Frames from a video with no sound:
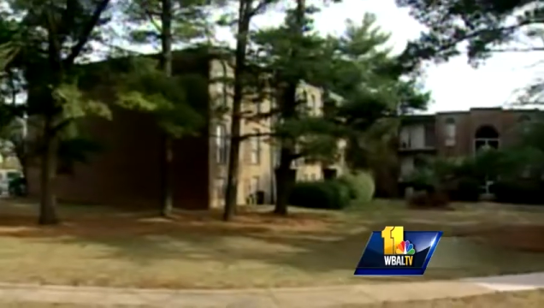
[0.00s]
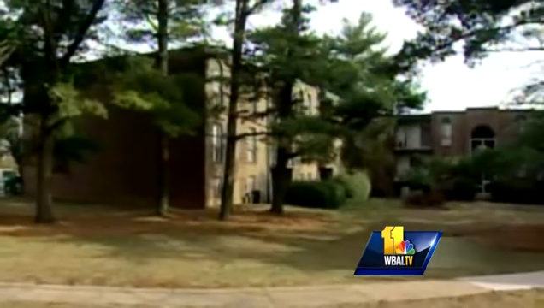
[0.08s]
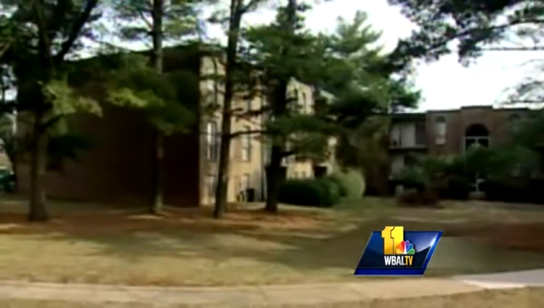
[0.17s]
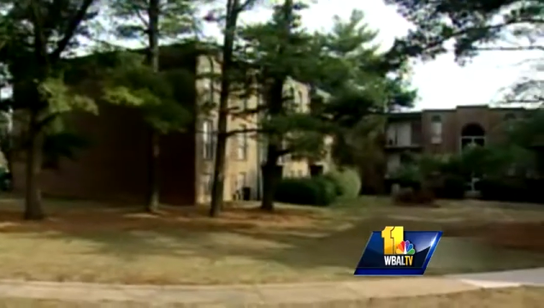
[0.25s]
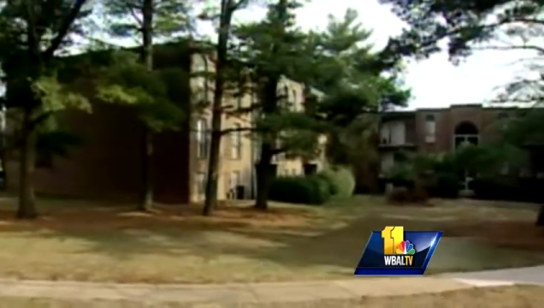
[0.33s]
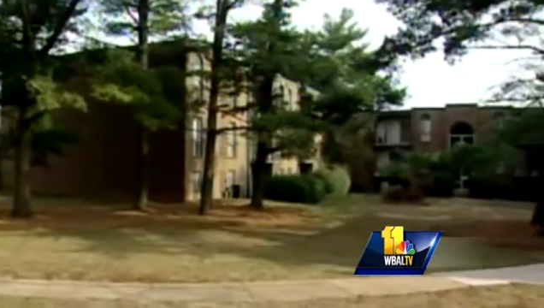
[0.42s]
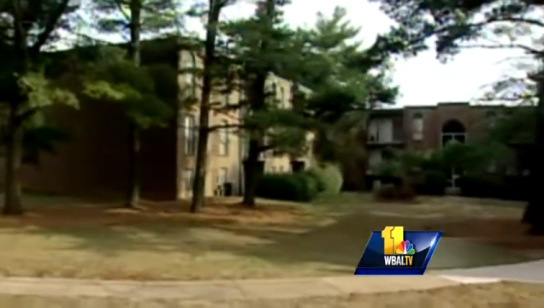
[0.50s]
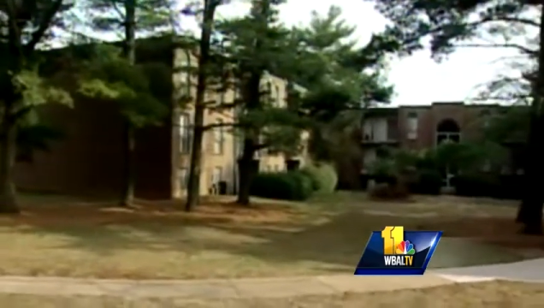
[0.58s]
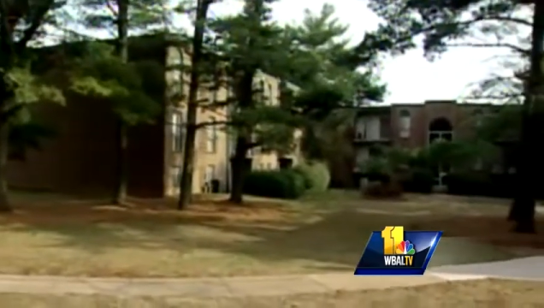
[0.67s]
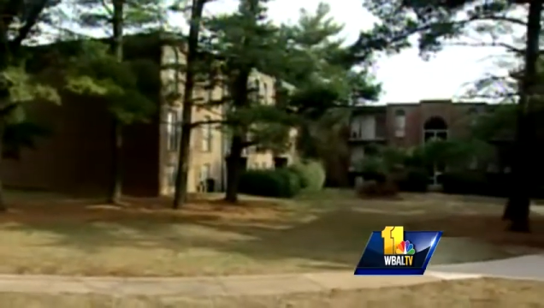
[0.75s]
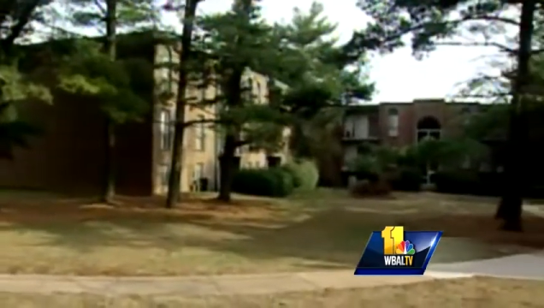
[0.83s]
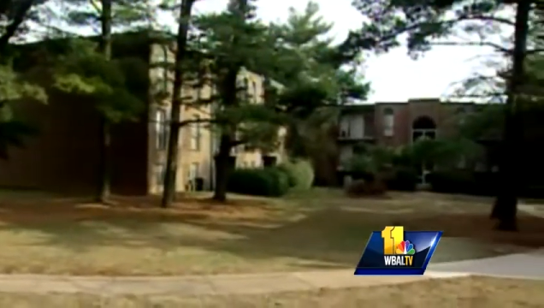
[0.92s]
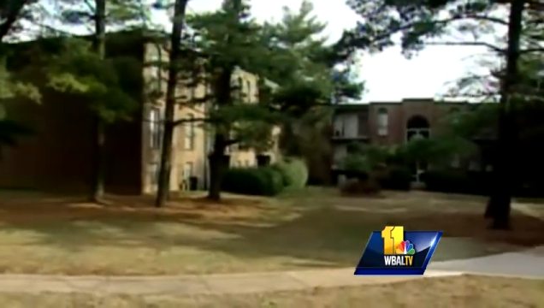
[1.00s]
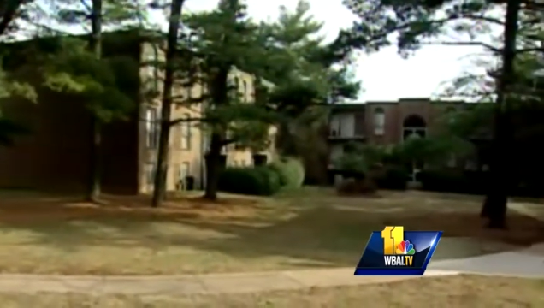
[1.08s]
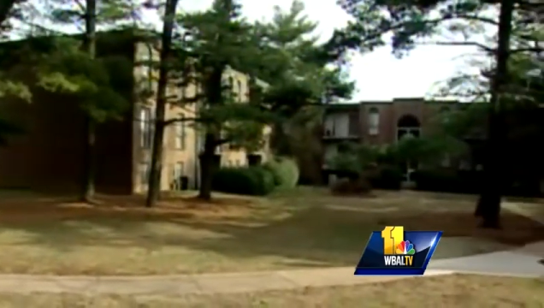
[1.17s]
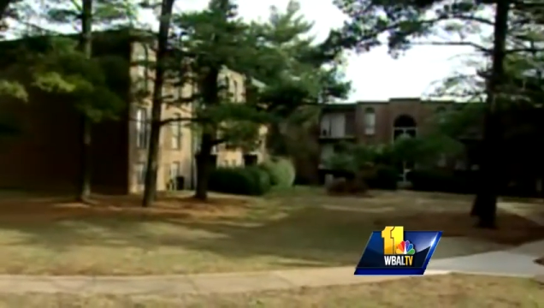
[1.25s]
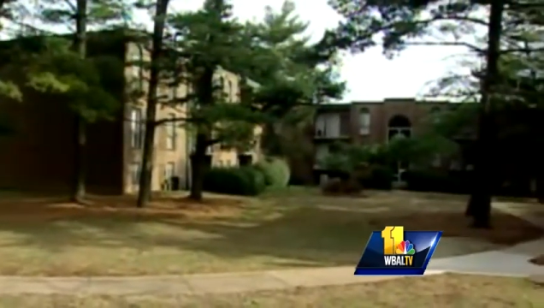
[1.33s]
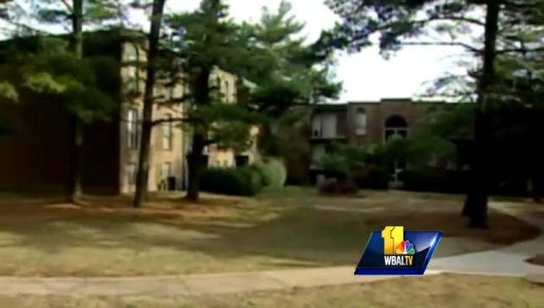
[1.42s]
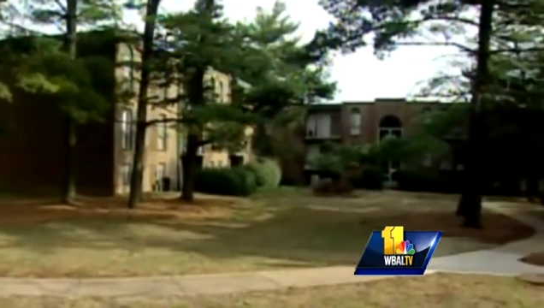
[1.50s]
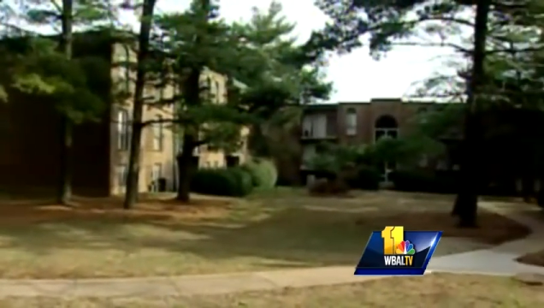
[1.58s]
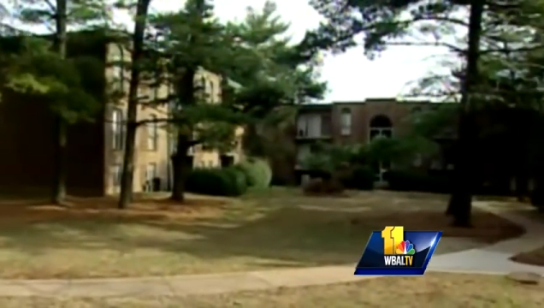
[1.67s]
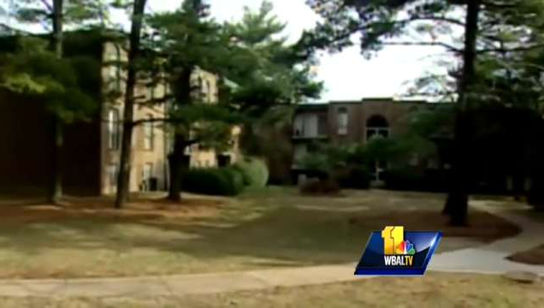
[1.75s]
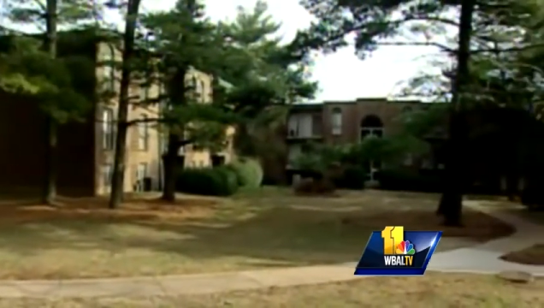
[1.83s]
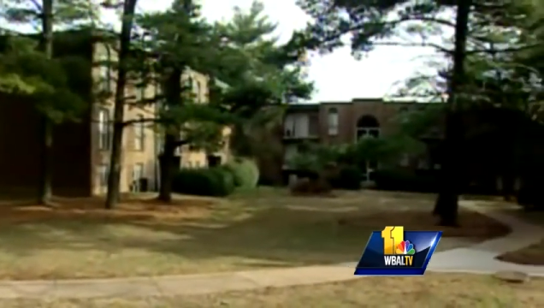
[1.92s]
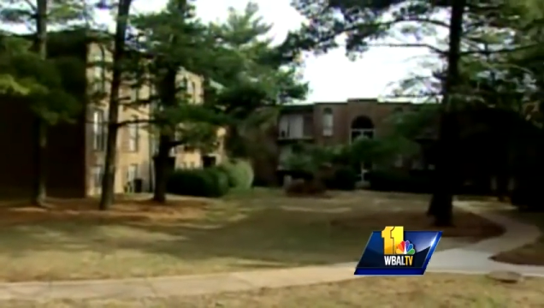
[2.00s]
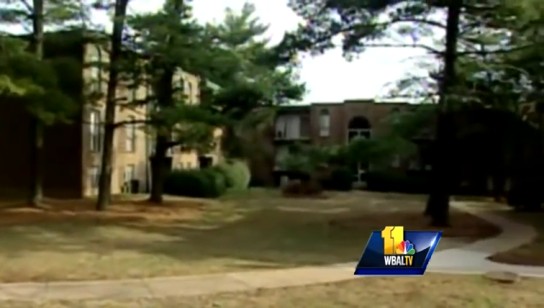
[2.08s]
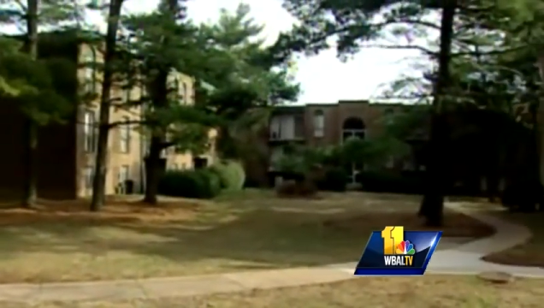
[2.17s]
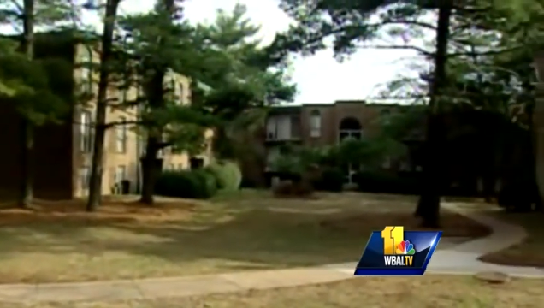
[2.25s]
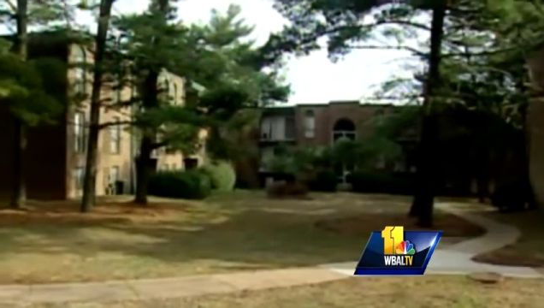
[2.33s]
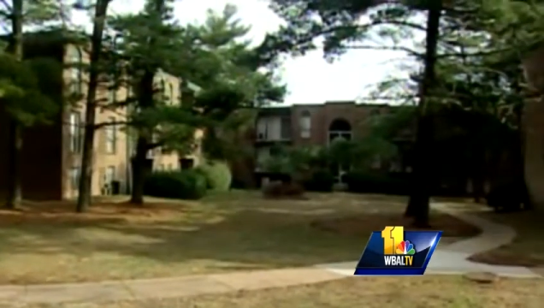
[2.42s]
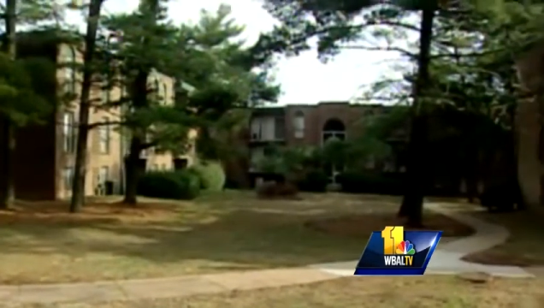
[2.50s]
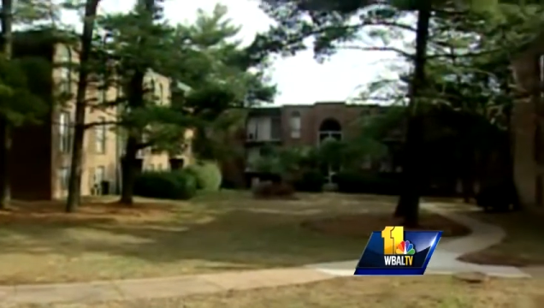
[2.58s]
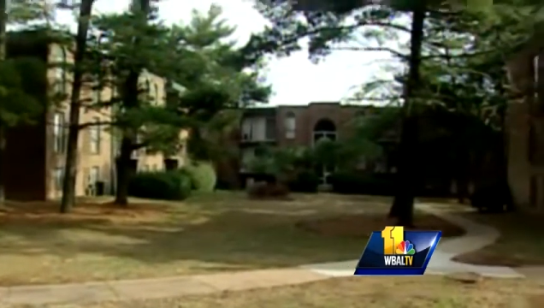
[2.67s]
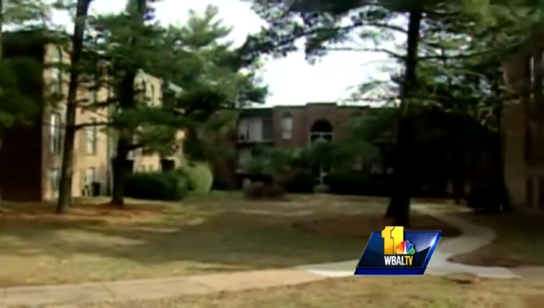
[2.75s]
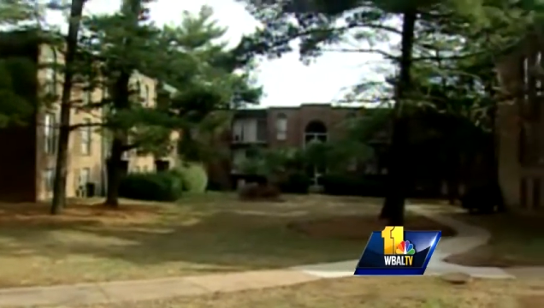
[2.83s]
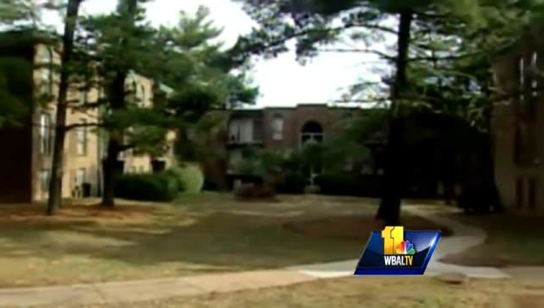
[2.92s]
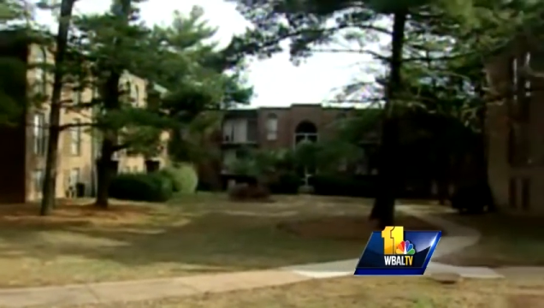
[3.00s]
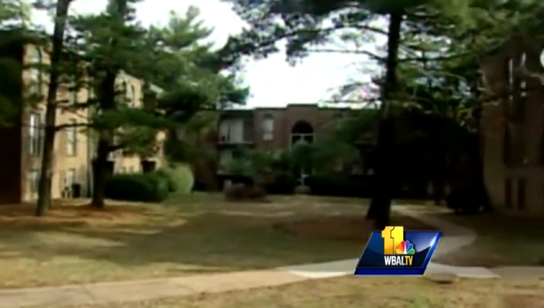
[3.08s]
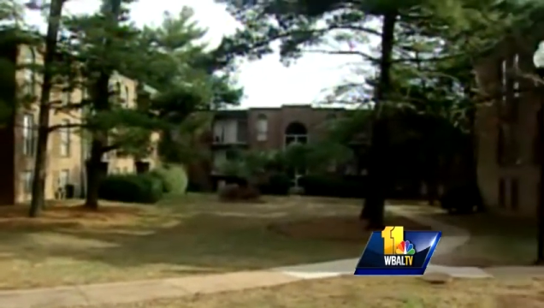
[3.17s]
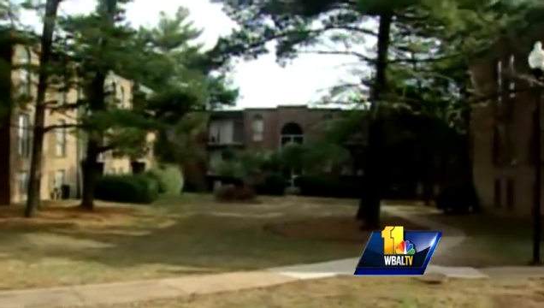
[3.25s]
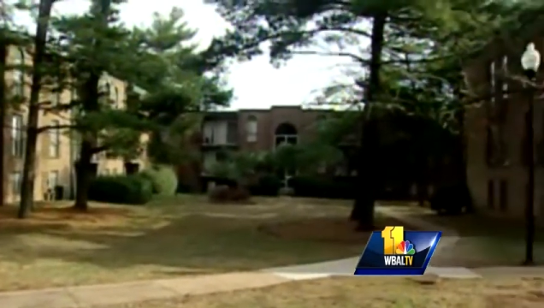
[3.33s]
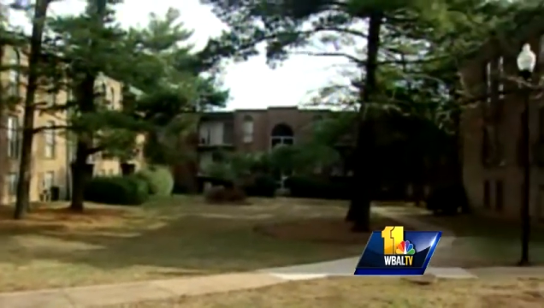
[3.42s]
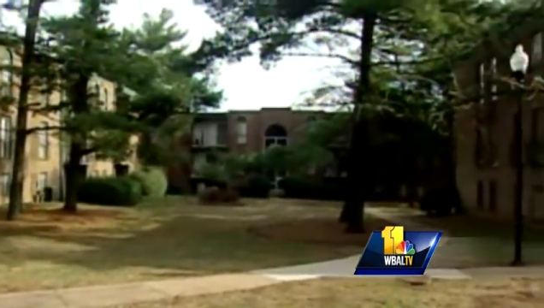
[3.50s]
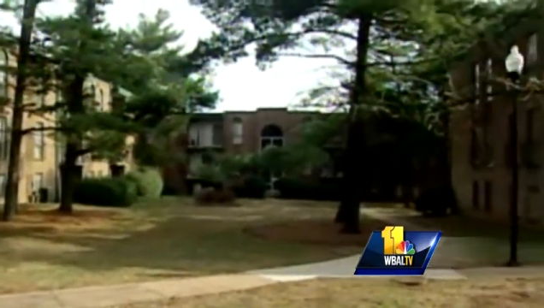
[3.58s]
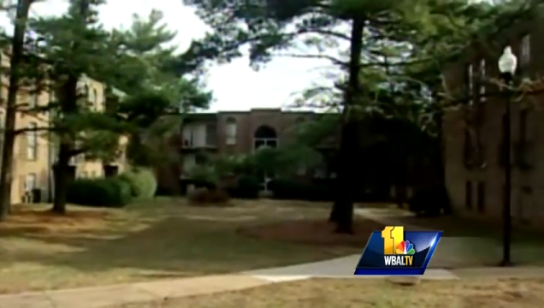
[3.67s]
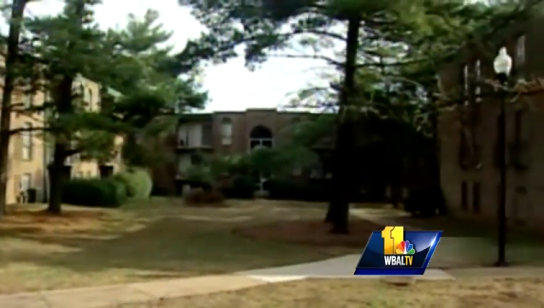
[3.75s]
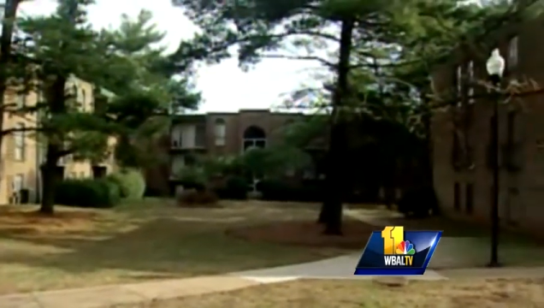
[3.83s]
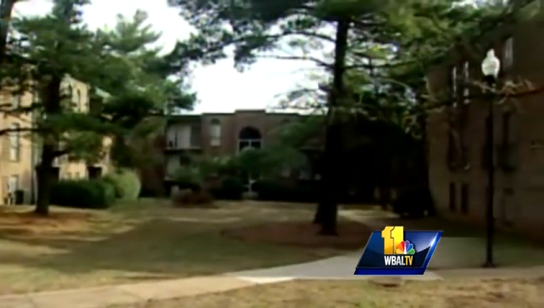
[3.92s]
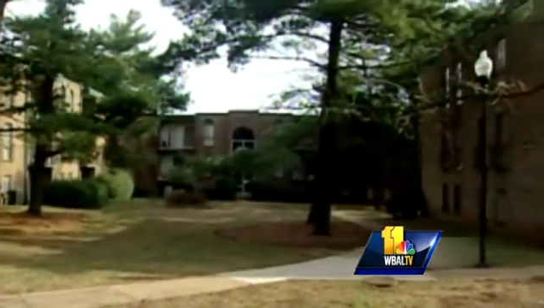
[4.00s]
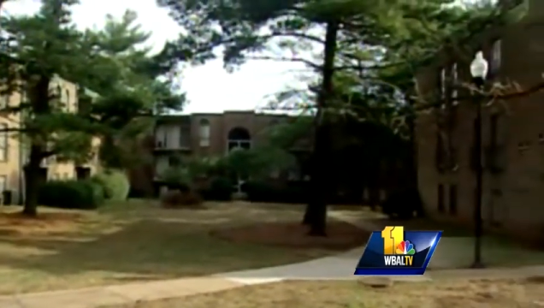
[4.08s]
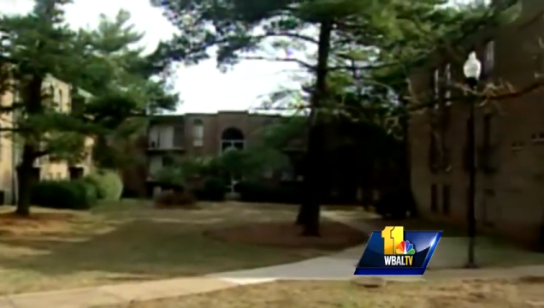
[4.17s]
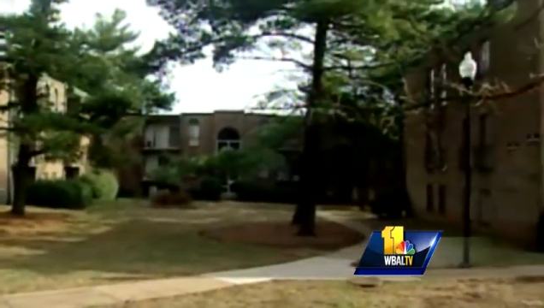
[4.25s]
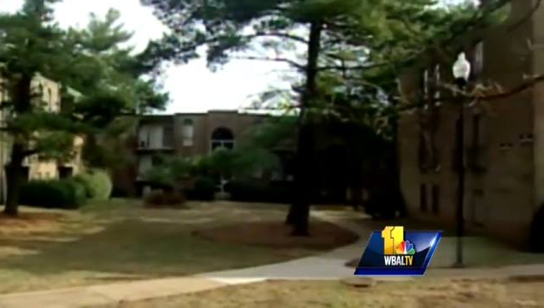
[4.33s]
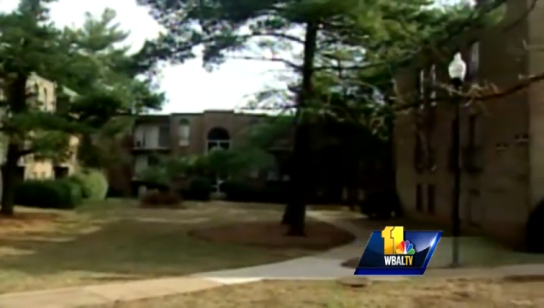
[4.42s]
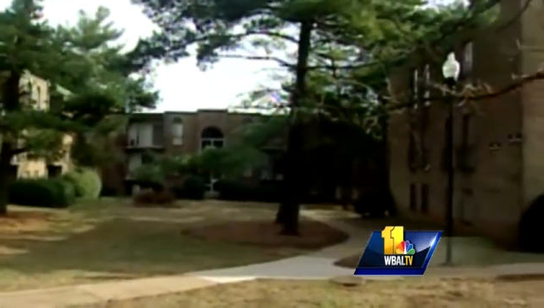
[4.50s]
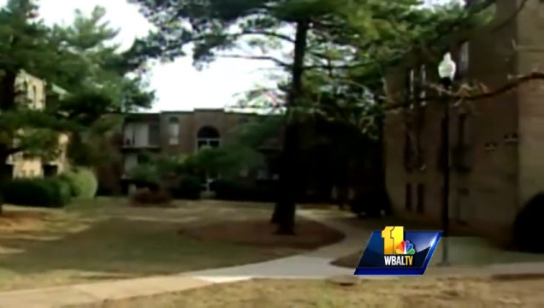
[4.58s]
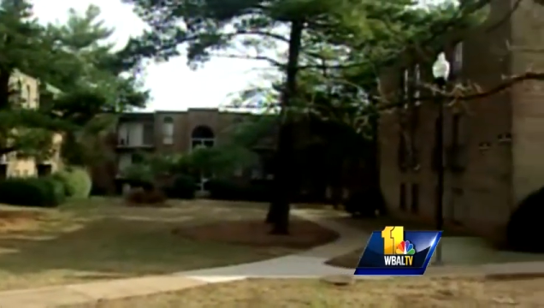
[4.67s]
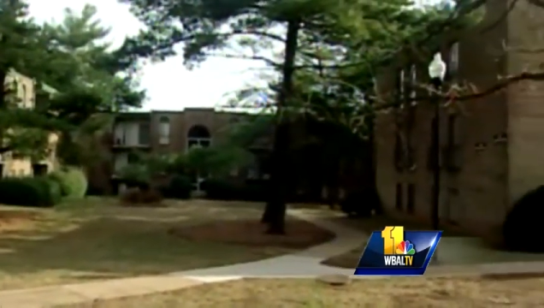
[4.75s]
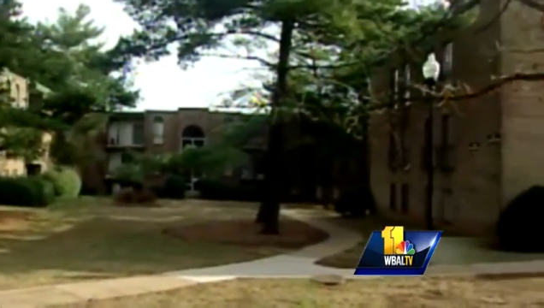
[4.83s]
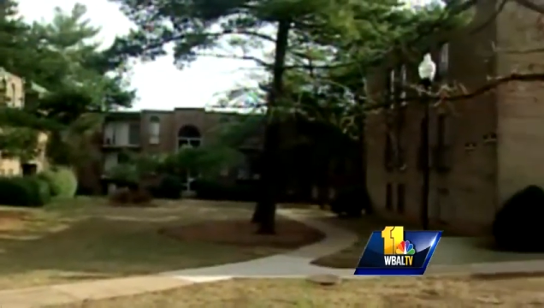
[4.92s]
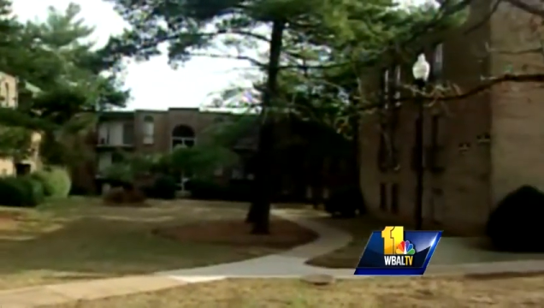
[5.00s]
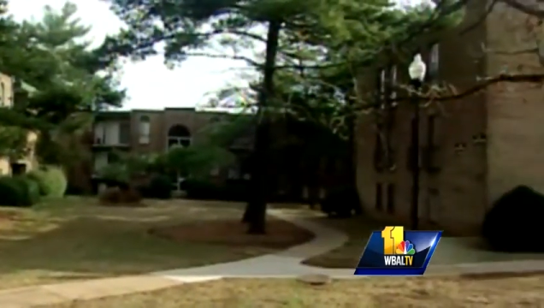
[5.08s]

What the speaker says: Nobody's mouth can be seen.